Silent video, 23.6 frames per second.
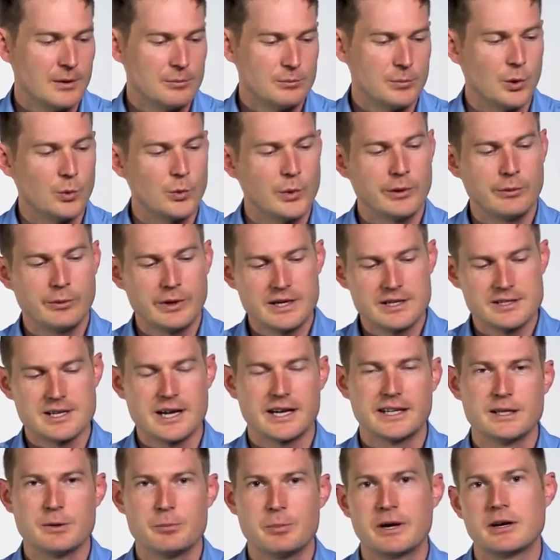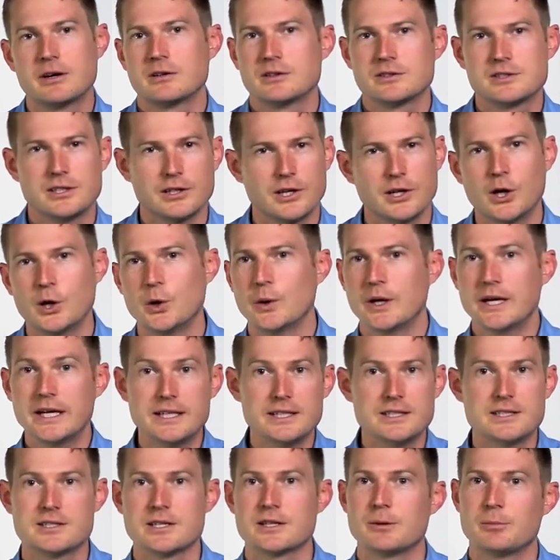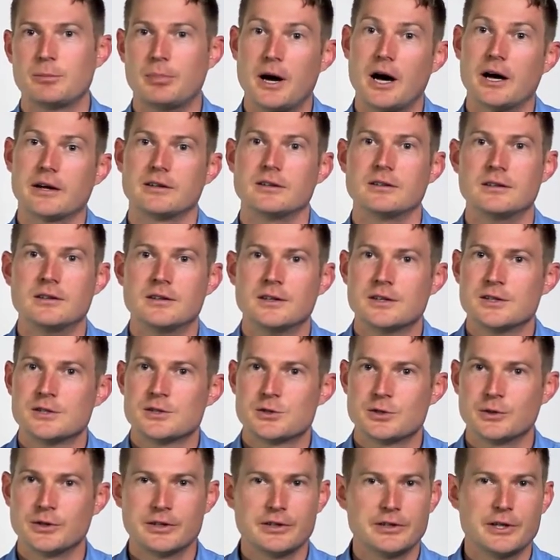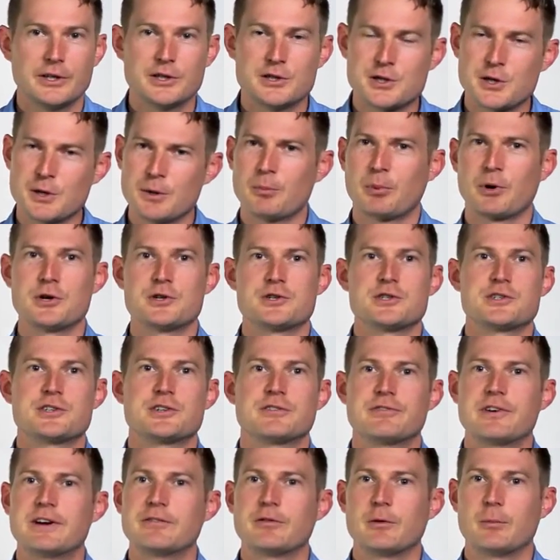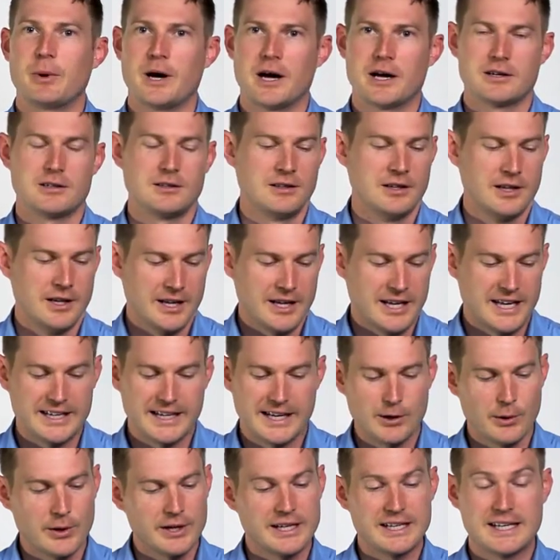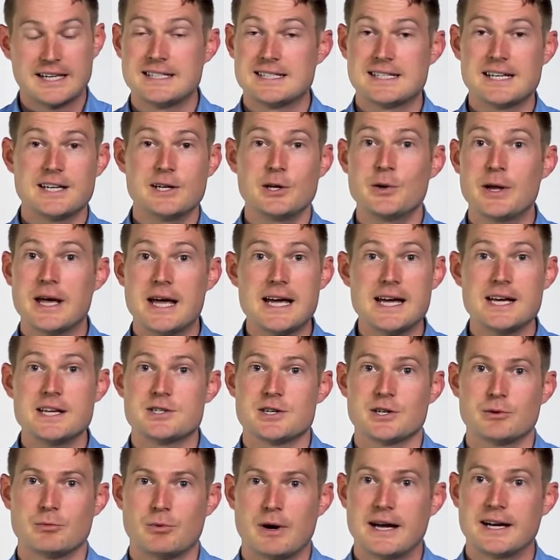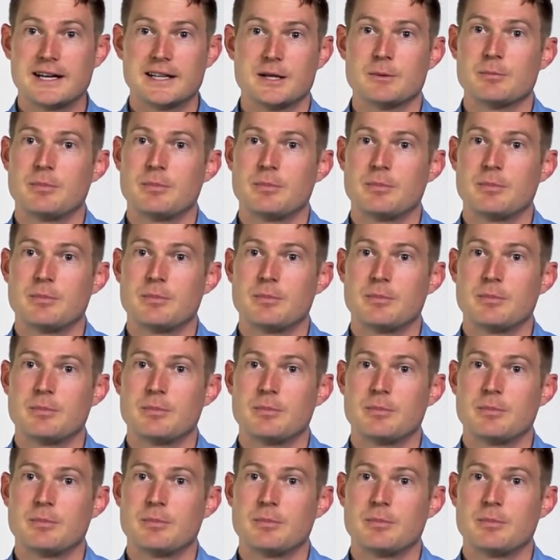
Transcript: but we redesigned the barrel to go into the bottle. So literally you're just gonna purchase your favorite bottle and go ahead and continue to age it right in the